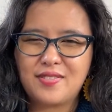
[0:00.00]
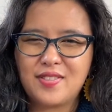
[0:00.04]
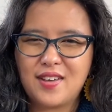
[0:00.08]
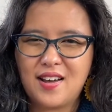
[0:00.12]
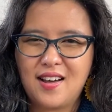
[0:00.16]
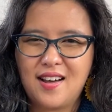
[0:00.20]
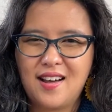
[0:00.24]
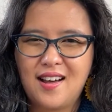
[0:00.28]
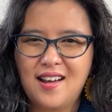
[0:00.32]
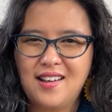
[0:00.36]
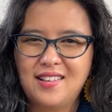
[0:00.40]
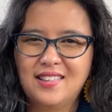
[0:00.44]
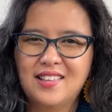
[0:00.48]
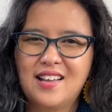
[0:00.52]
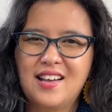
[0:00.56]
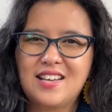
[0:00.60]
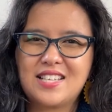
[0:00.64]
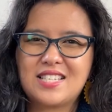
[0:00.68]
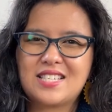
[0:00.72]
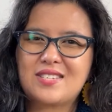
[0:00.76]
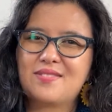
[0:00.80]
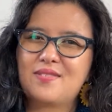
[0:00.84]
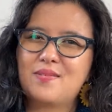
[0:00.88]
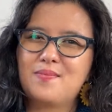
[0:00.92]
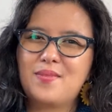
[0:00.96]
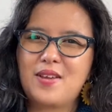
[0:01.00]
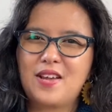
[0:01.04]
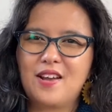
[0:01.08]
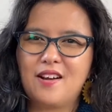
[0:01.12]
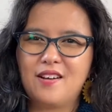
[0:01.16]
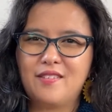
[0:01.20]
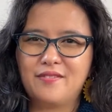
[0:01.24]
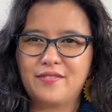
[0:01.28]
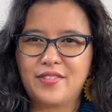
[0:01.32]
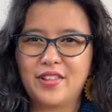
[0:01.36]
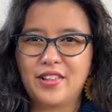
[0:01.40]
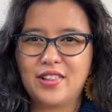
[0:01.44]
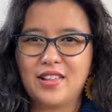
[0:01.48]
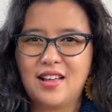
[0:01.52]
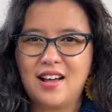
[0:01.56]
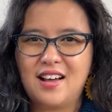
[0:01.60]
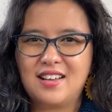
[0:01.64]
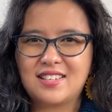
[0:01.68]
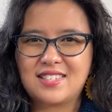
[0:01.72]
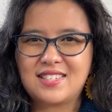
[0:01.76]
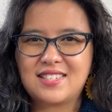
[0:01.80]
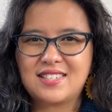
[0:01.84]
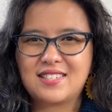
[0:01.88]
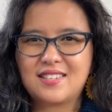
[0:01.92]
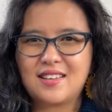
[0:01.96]
the highlights for me of the
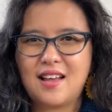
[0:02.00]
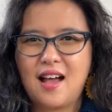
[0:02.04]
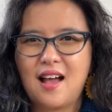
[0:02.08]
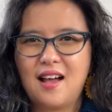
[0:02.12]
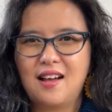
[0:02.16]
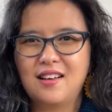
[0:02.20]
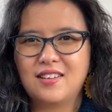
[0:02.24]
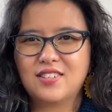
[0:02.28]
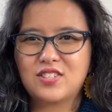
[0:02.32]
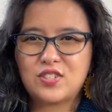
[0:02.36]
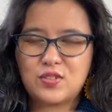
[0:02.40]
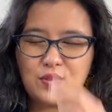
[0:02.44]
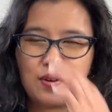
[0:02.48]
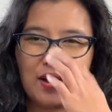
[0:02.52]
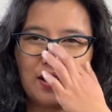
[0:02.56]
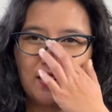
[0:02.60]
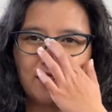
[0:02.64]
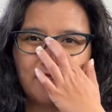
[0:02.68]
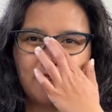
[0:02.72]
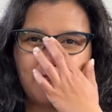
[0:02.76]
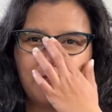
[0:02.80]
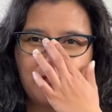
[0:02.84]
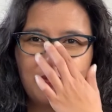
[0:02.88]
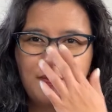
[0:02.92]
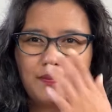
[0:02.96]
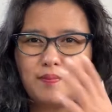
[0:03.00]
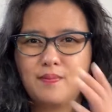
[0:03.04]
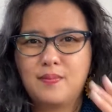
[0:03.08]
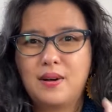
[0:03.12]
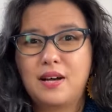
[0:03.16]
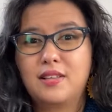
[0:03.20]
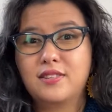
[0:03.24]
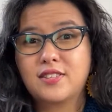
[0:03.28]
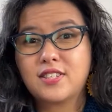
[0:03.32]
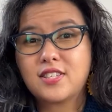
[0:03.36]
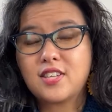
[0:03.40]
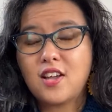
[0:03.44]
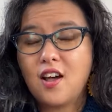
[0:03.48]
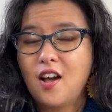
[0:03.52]
last 12 months.